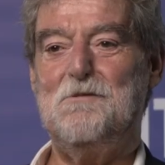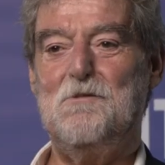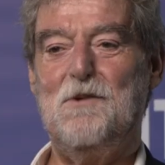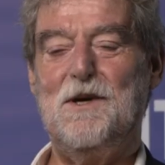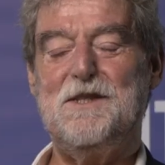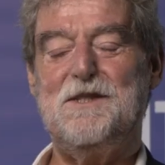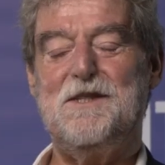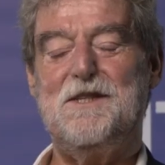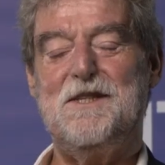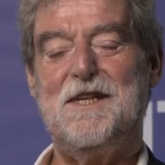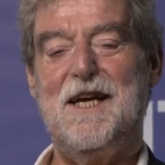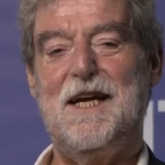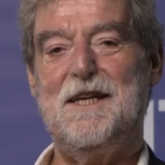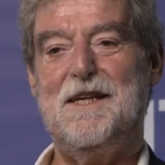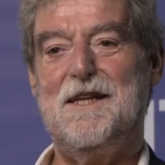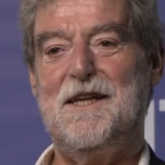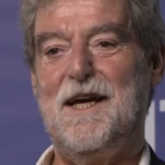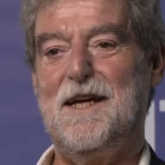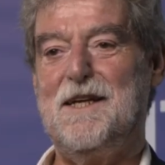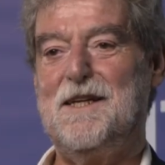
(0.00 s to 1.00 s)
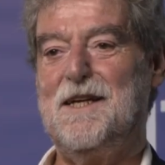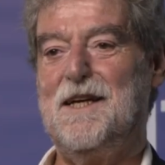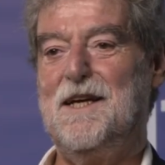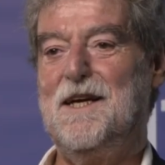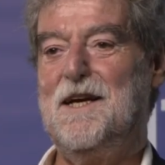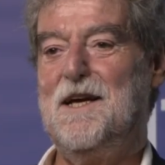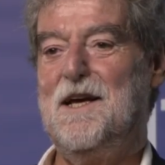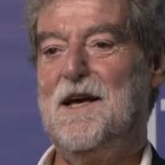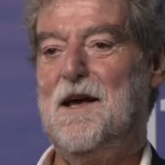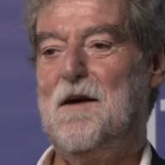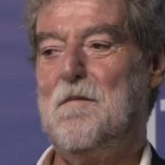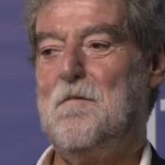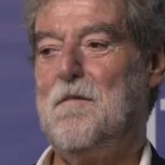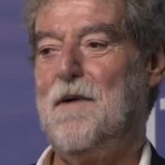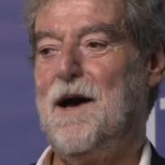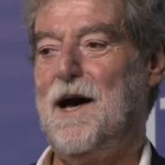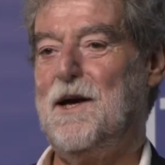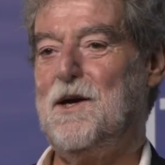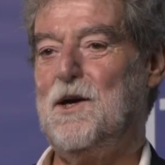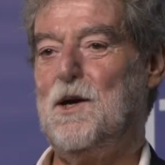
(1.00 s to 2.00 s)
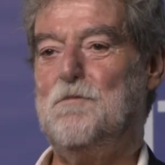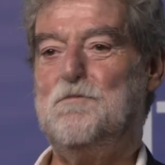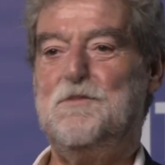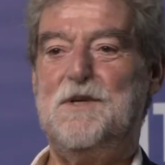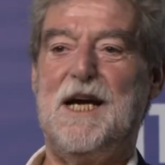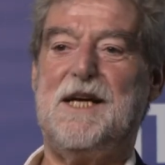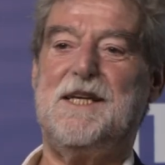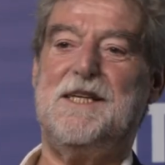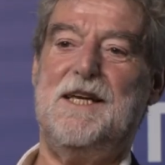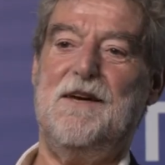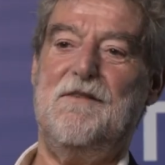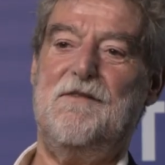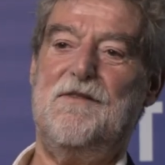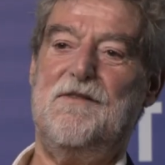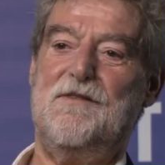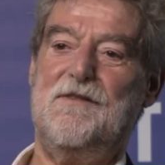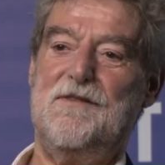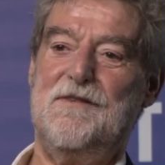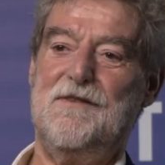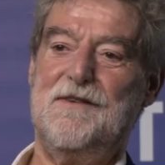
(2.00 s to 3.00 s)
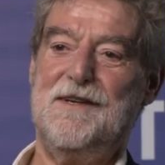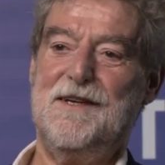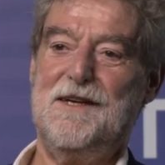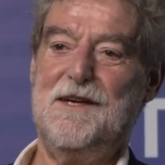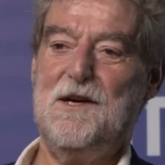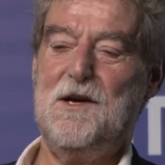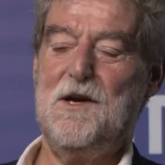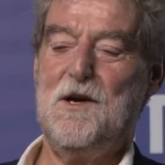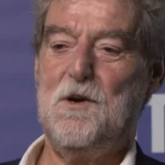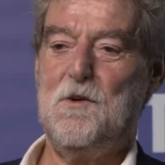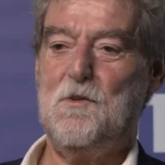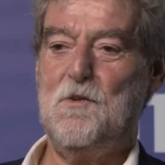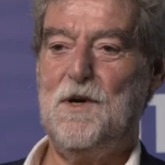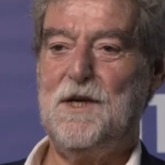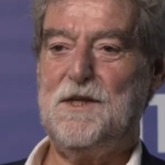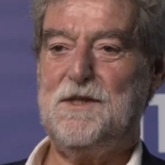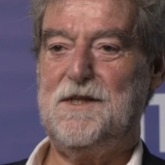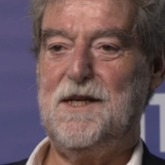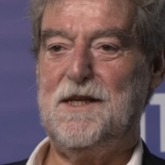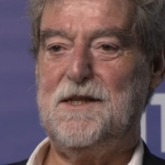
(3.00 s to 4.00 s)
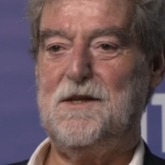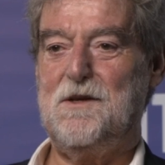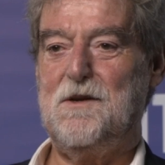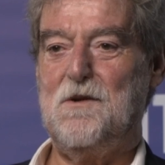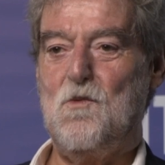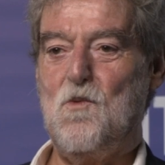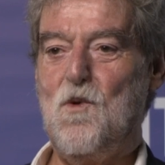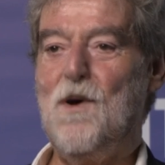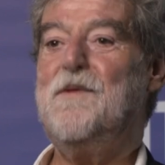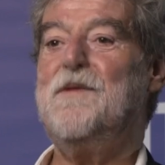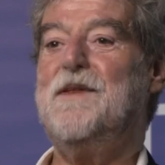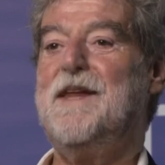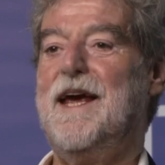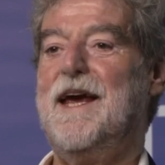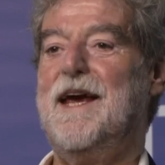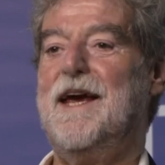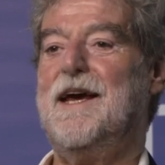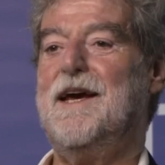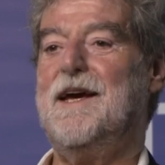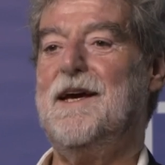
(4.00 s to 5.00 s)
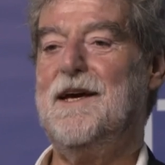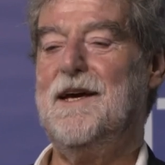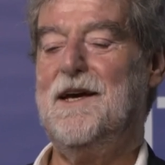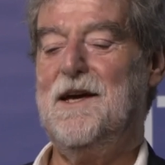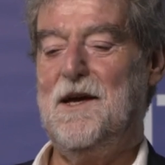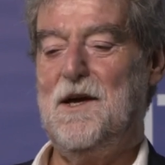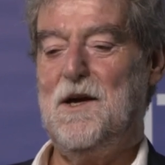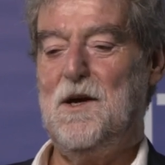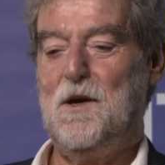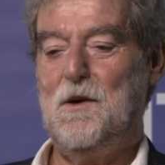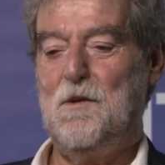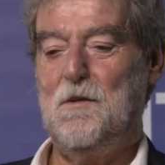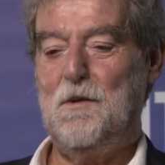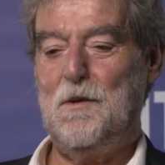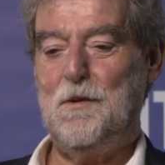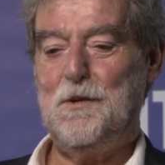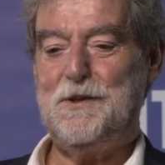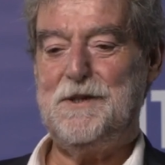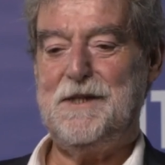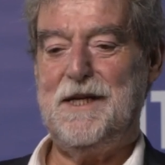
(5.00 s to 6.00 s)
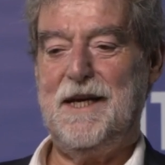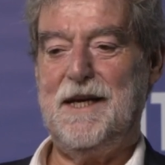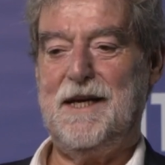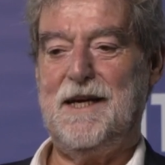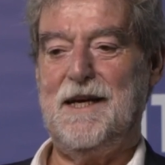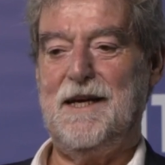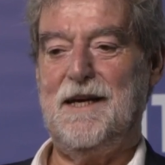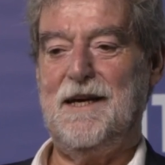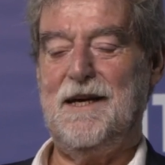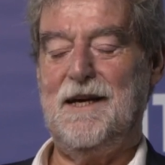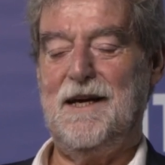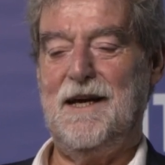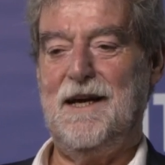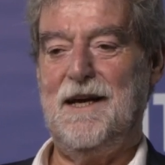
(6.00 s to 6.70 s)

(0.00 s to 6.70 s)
once said that my objective was that one day we would take a